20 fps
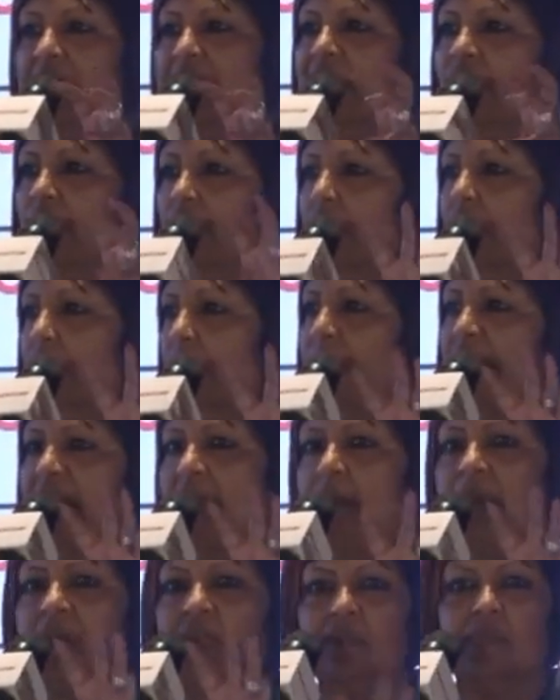a
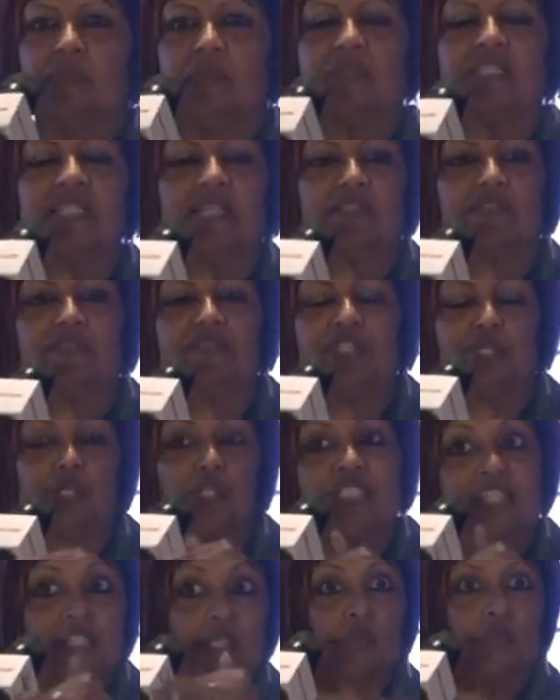bare minimum set of
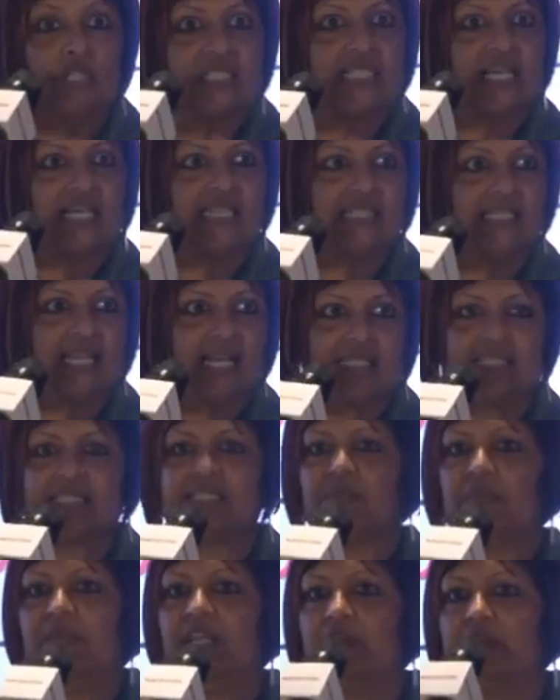features, can you design that
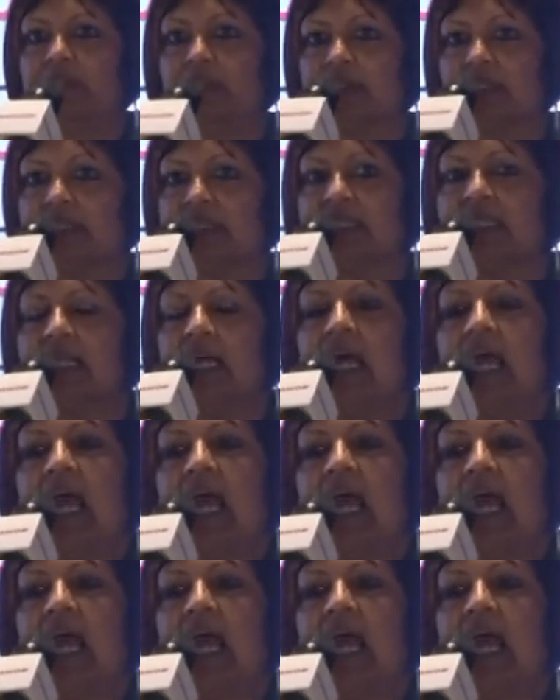experience?